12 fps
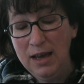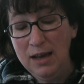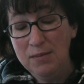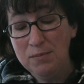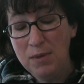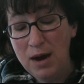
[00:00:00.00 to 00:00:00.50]

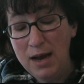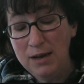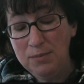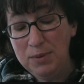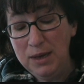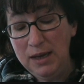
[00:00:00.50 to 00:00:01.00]
it
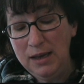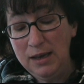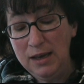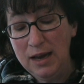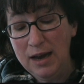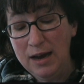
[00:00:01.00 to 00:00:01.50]
might
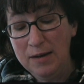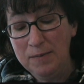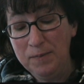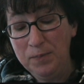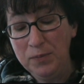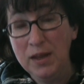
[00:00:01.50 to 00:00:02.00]
be
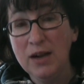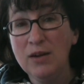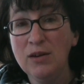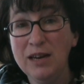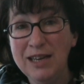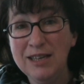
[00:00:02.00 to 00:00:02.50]

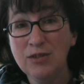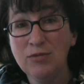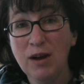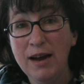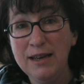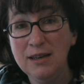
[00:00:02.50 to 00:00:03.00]
letter
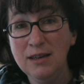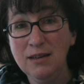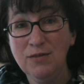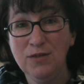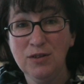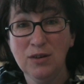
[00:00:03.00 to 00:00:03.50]

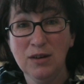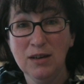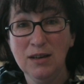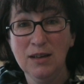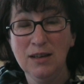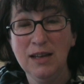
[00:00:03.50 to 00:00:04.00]
writing for
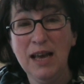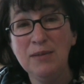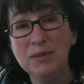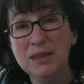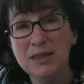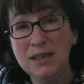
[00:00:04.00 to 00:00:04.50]

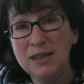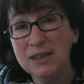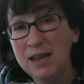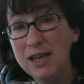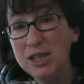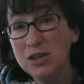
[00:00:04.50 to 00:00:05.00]
Amnesty
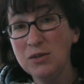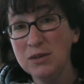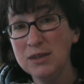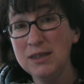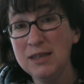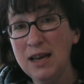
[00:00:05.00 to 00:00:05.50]
International
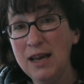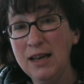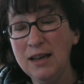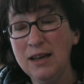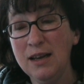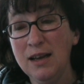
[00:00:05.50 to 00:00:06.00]
and
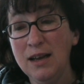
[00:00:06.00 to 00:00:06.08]
saying,